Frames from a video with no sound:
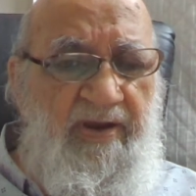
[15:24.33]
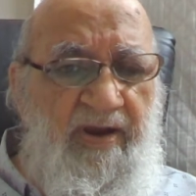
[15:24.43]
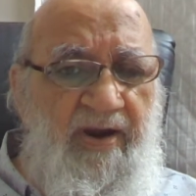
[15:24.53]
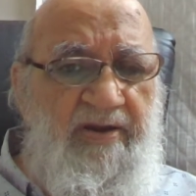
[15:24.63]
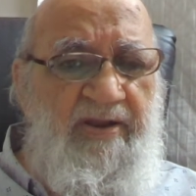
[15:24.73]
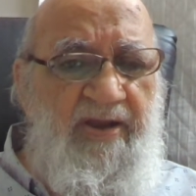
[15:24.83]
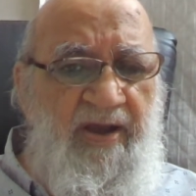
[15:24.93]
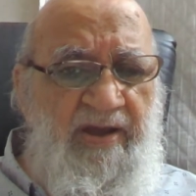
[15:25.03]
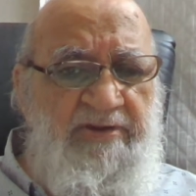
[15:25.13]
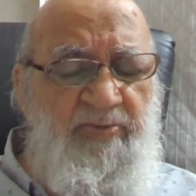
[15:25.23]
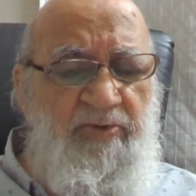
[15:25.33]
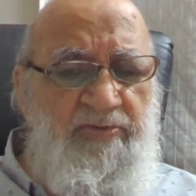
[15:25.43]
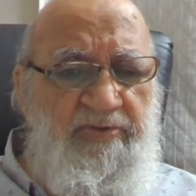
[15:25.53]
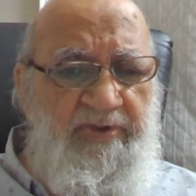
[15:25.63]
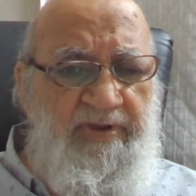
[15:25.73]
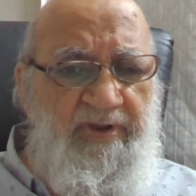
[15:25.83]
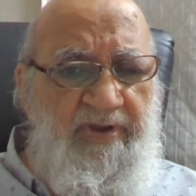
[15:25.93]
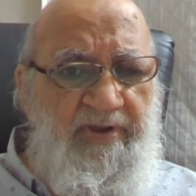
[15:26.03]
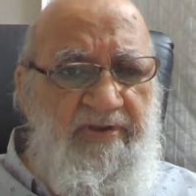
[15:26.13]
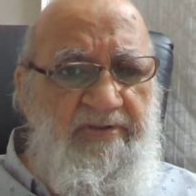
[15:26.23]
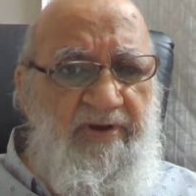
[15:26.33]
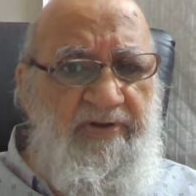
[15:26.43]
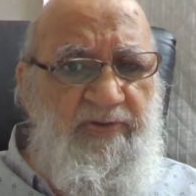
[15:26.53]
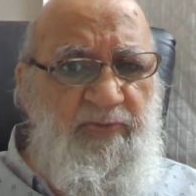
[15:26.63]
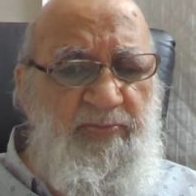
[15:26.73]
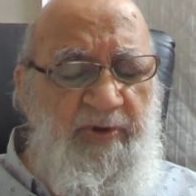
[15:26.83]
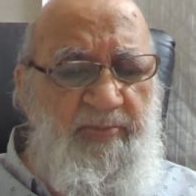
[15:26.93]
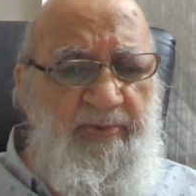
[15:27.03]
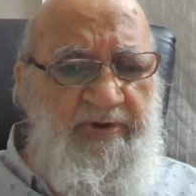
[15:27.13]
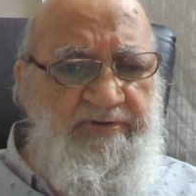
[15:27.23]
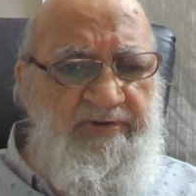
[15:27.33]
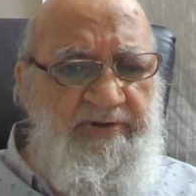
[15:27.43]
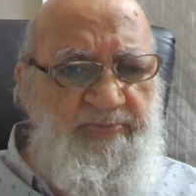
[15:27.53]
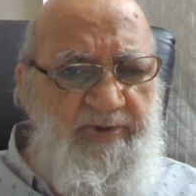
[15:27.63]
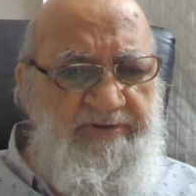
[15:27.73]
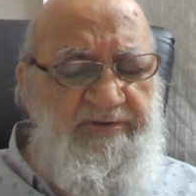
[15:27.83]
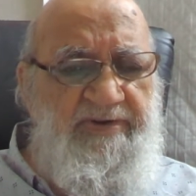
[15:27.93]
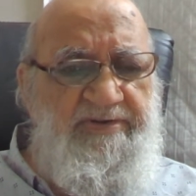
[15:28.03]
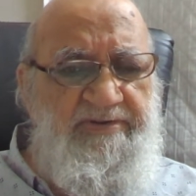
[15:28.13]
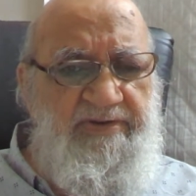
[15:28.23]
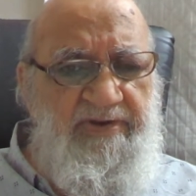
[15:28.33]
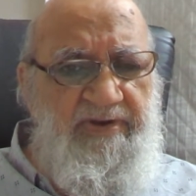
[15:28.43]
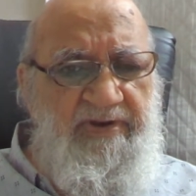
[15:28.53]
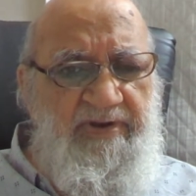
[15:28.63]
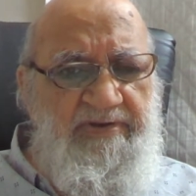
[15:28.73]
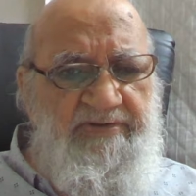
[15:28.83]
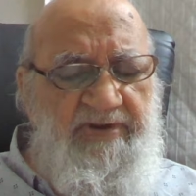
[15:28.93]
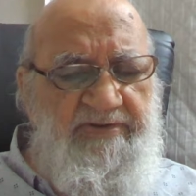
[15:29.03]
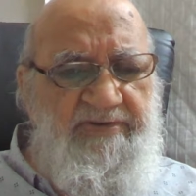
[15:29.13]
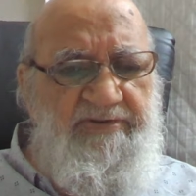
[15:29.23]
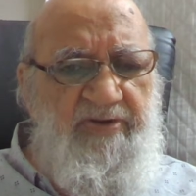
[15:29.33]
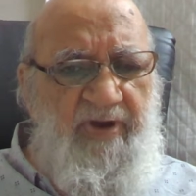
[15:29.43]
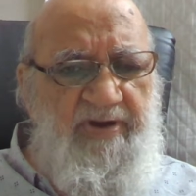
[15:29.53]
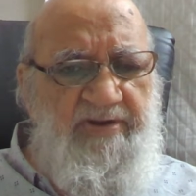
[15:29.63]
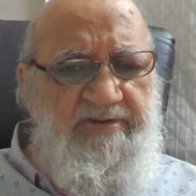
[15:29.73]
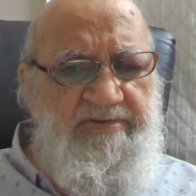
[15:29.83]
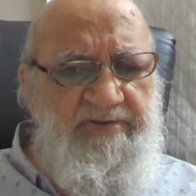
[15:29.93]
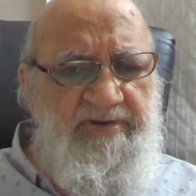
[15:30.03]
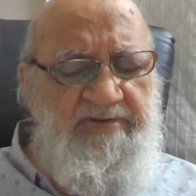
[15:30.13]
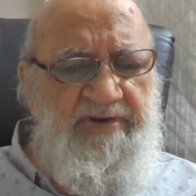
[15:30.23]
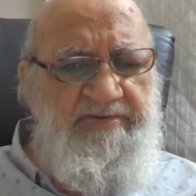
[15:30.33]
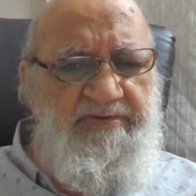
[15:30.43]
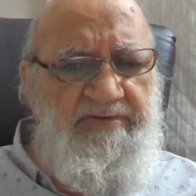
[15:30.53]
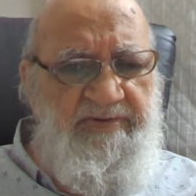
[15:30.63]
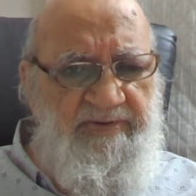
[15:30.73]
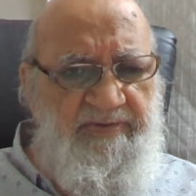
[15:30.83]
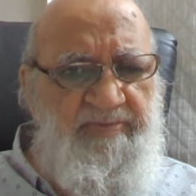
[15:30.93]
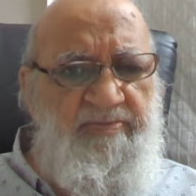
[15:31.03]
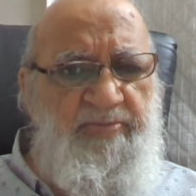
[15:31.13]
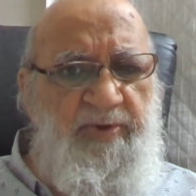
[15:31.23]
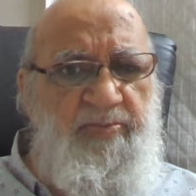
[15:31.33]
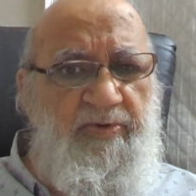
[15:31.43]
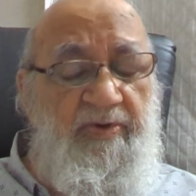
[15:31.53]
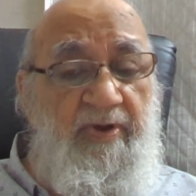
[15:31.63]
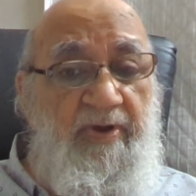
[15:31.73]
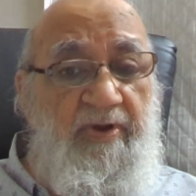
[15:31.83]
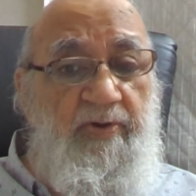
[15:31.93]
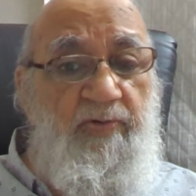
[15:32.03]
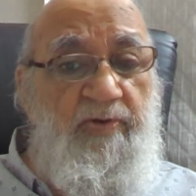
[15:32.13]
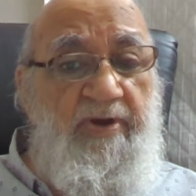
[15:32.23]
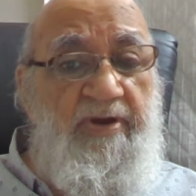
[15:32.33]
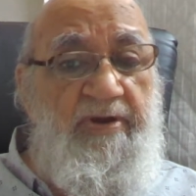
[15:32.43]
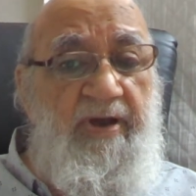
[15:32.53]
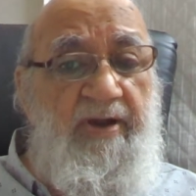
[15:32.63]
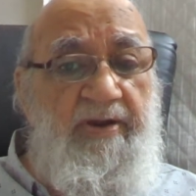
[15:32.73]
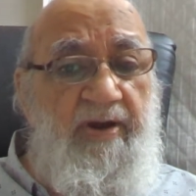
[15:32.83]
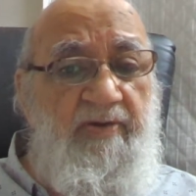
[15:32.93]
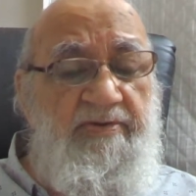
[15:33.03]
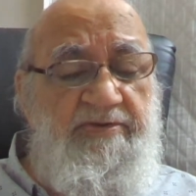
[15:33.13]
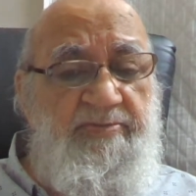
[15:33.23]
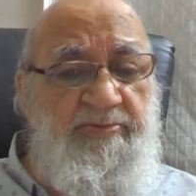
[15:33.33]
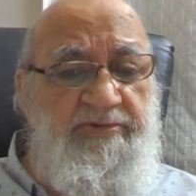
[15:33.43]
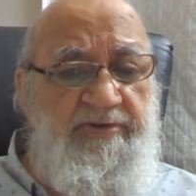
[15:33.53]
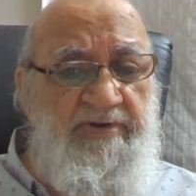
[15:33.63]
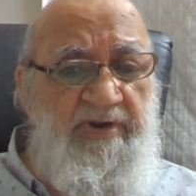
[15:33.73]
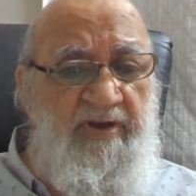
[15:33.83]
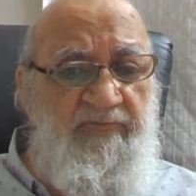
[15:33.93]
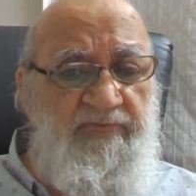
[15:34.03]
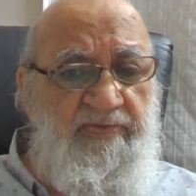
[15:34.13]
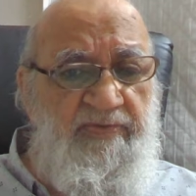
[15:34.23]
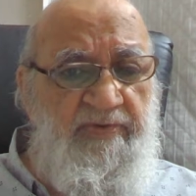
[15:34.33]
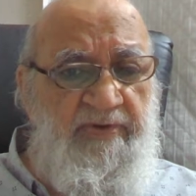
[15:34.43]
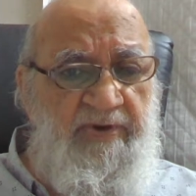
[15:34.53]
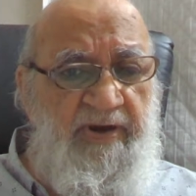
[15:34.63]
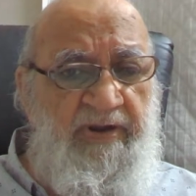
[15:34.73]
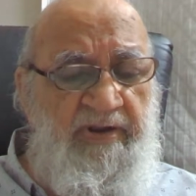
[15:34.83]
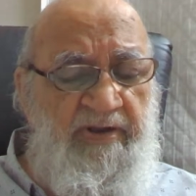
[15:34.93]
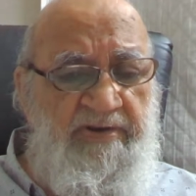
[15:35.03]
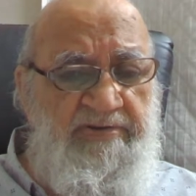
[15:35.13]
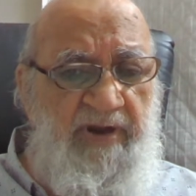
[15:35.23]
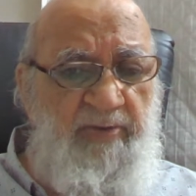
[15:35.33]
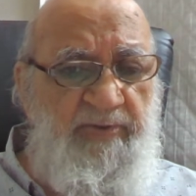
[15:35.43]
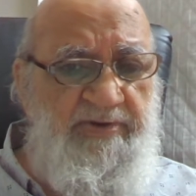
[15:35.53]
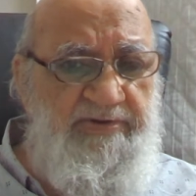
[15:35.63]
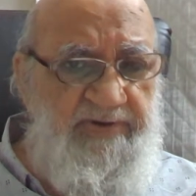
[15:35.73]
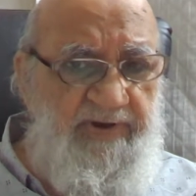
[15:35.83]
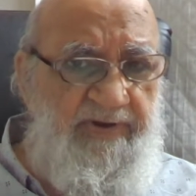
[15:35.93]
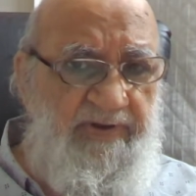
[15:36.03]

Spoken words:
And he asked Maududi that you prepared such persons, such scholars, such people who can carry out this mission of running an Islamic state.